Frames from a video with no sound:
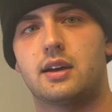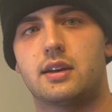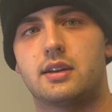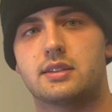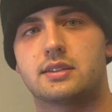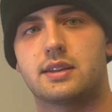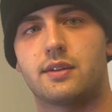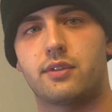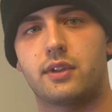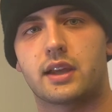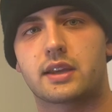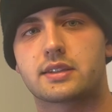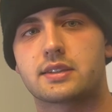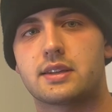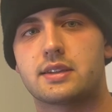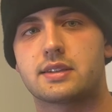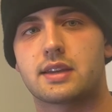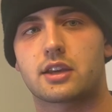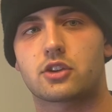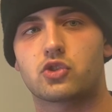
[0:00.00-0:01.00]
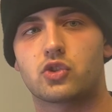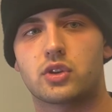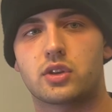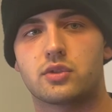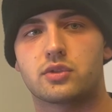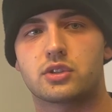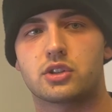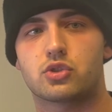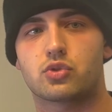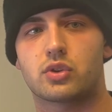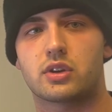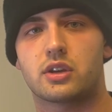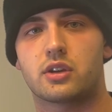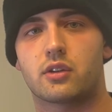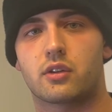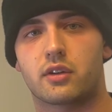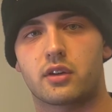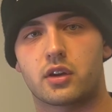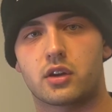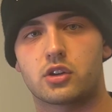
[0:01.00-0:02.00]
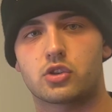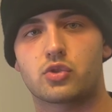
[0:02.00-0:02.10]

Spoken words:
cephalexin is actually used to treat urinary